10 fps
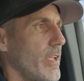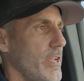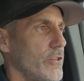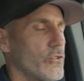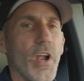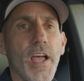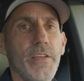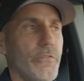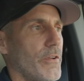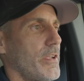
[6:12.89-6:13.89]
in
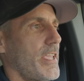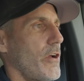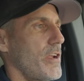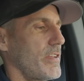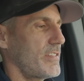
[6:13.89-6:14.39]
drive, carry a